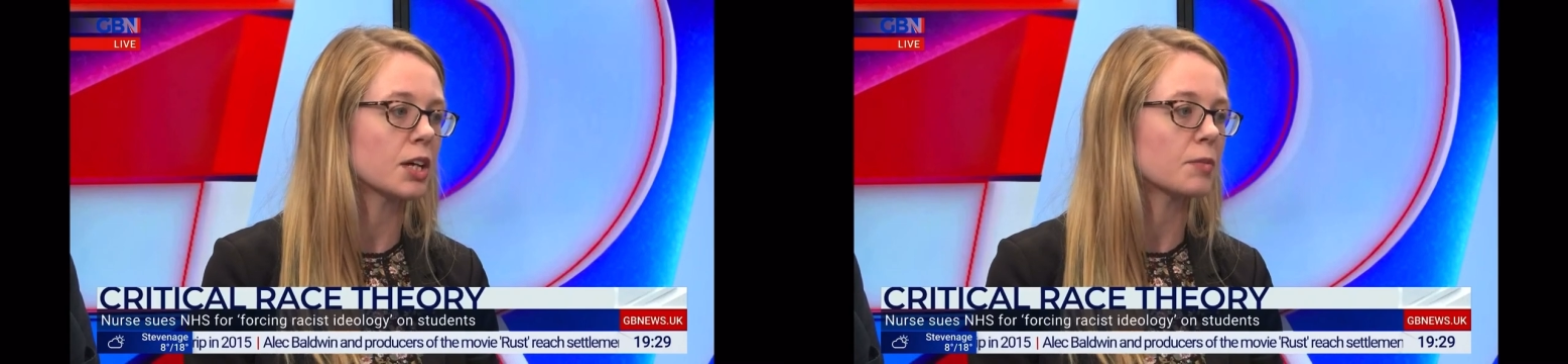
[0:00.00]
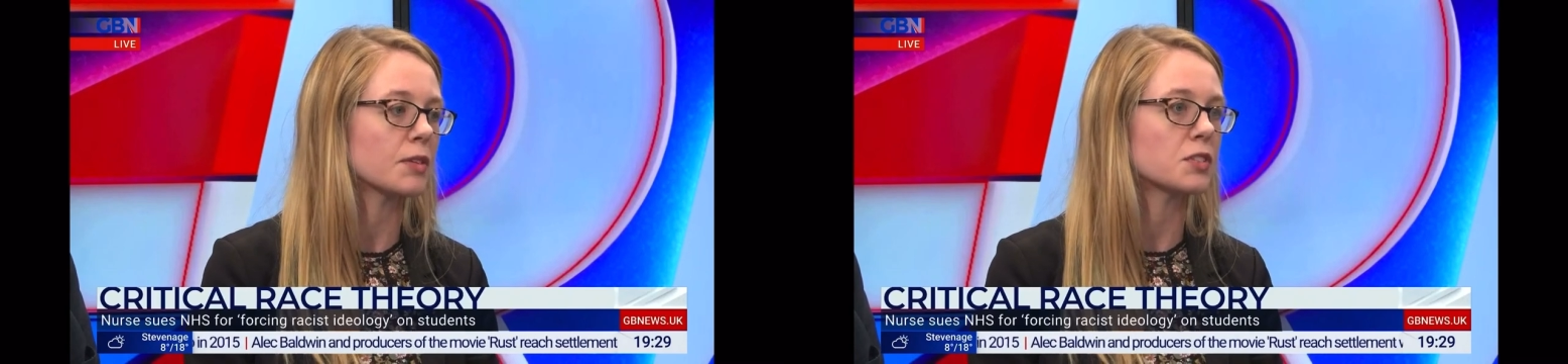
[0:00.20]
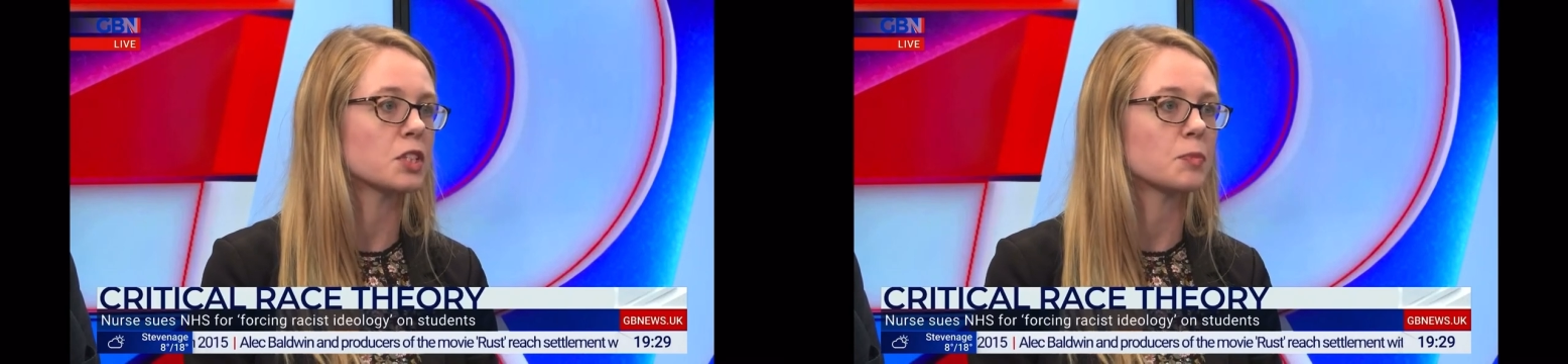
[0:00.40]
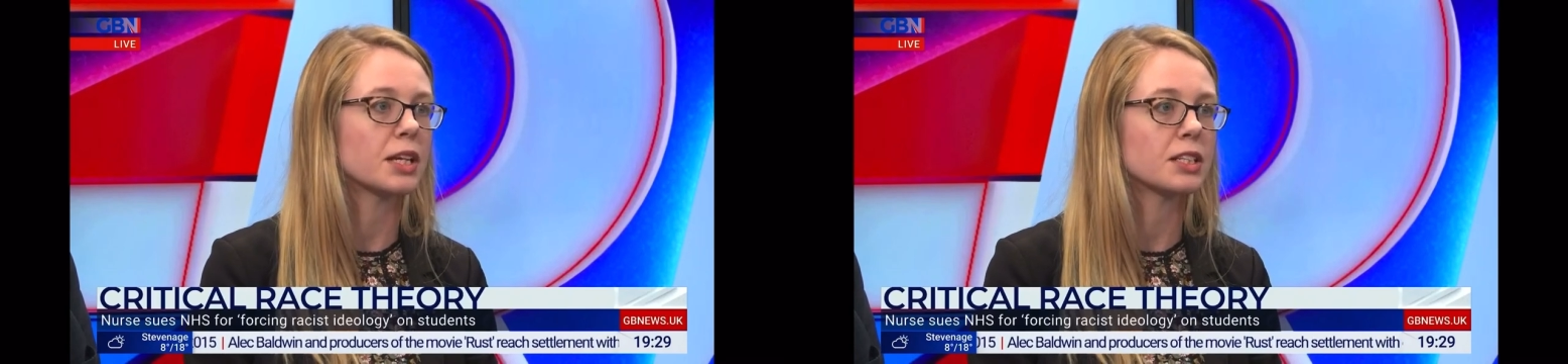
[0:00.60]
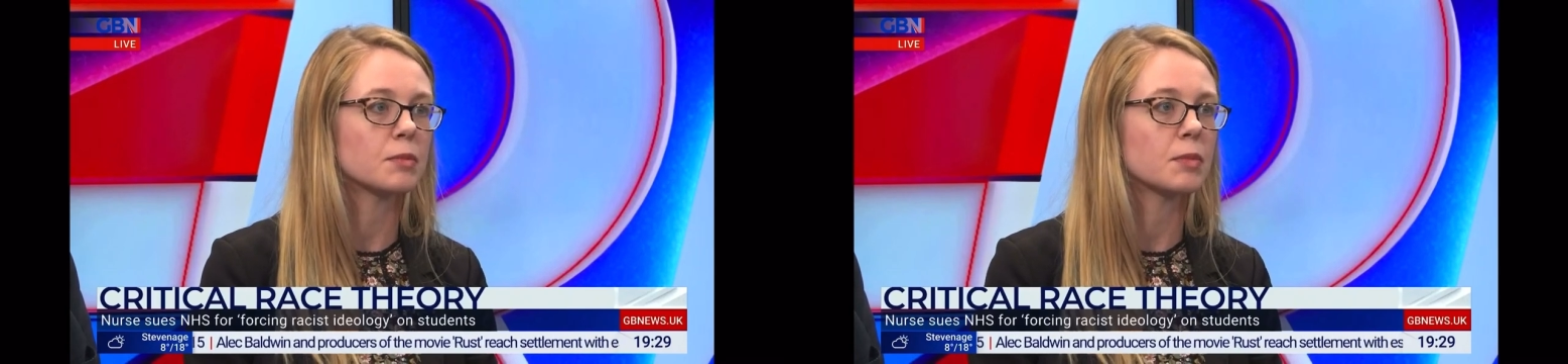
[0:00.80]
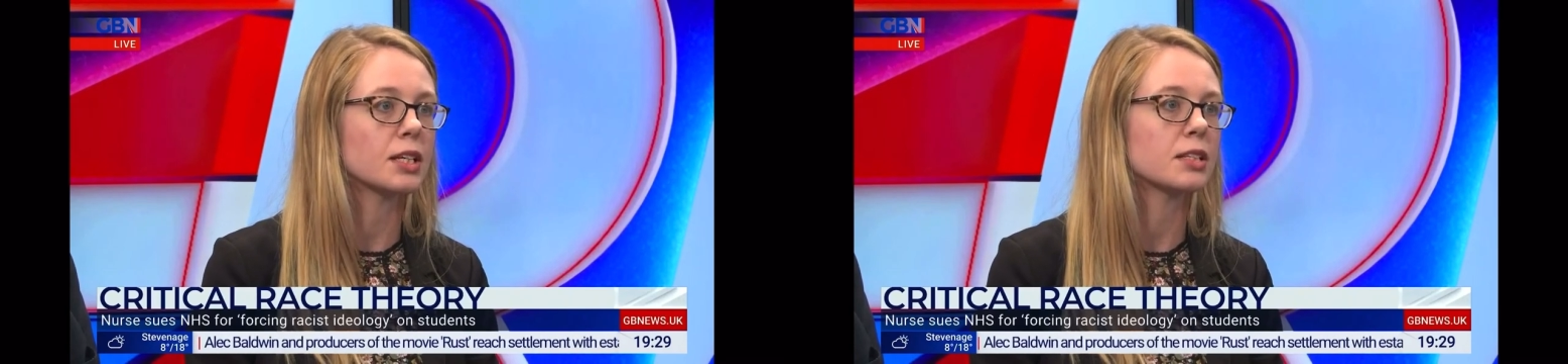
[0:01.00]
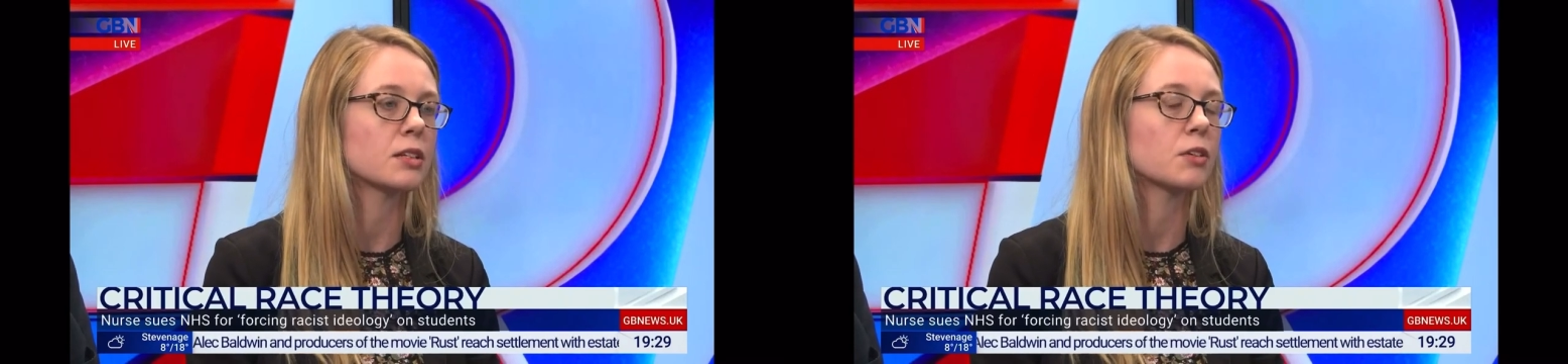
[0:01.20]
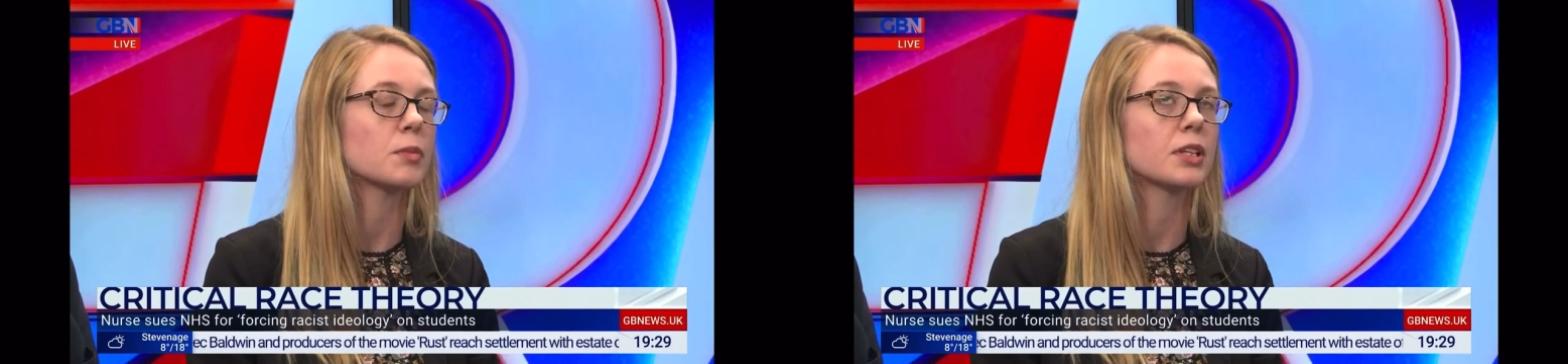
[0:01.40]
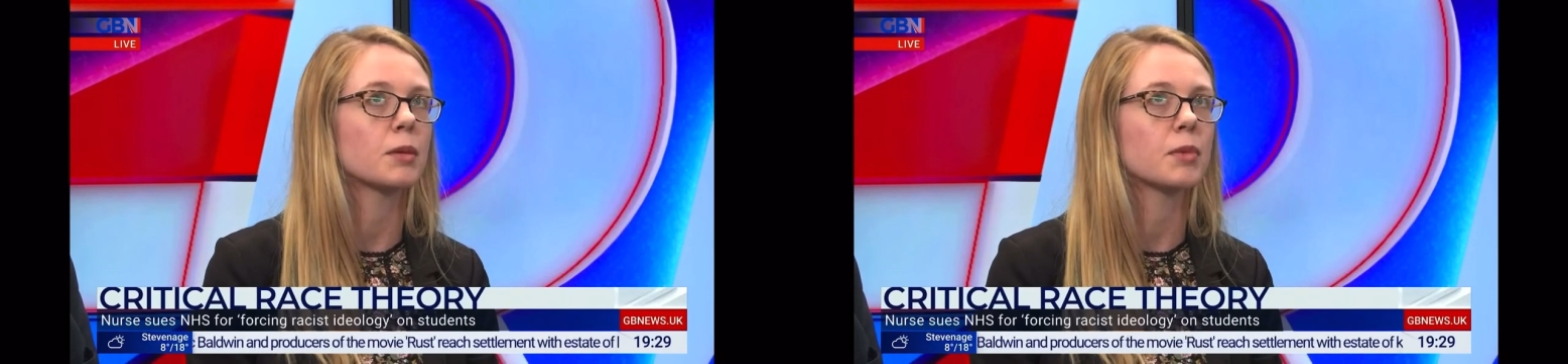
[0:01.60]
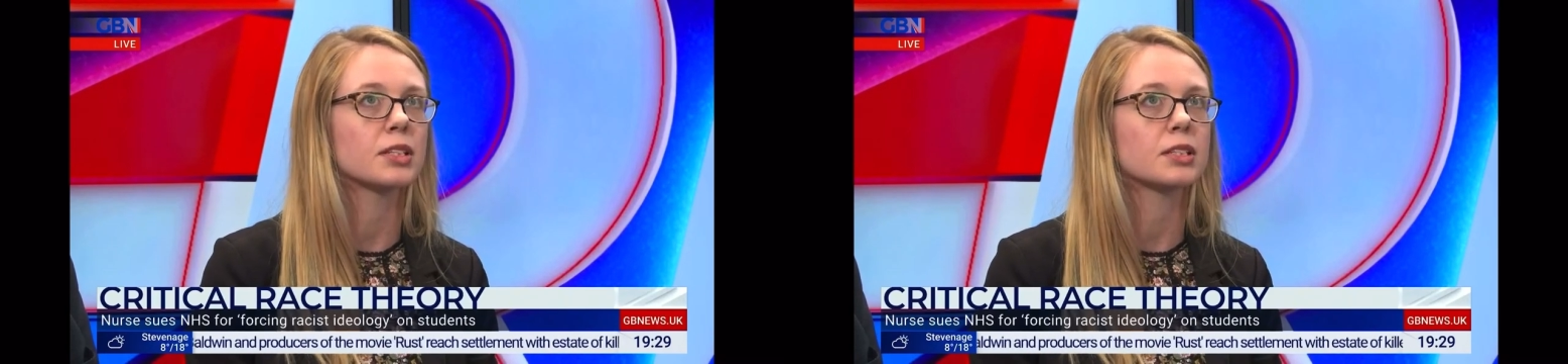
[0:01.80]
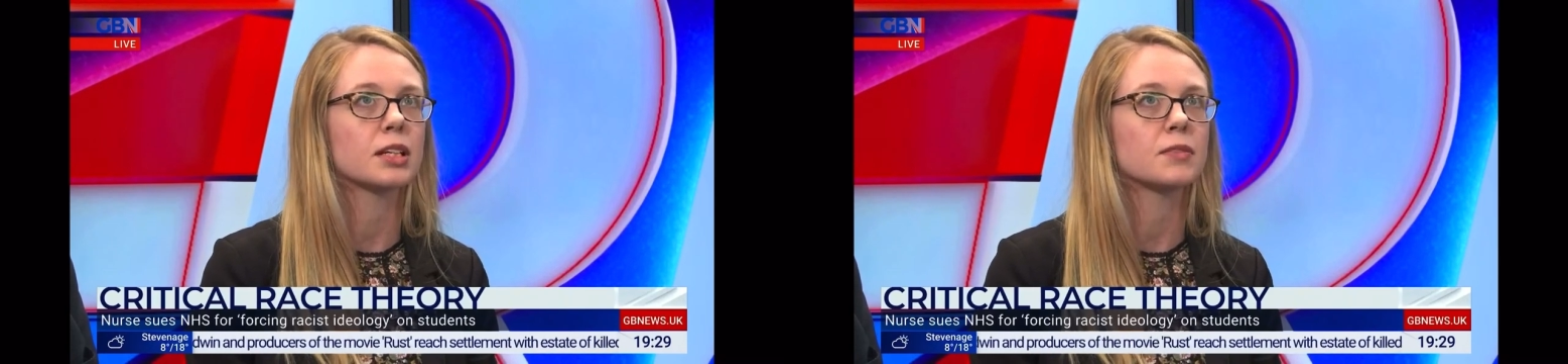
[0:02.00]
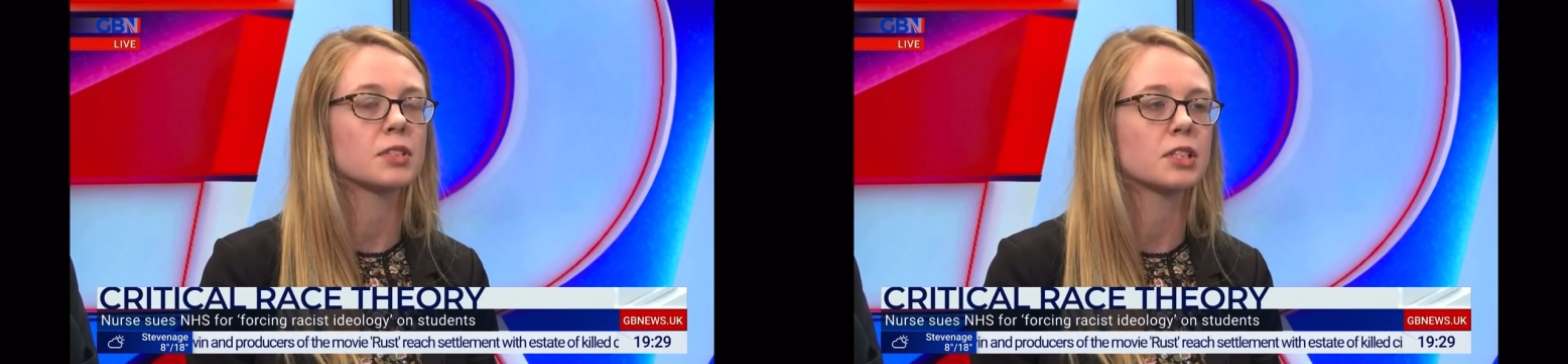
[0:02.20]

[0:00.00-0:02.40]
Um, they've suspended me, told me that I'm unsafe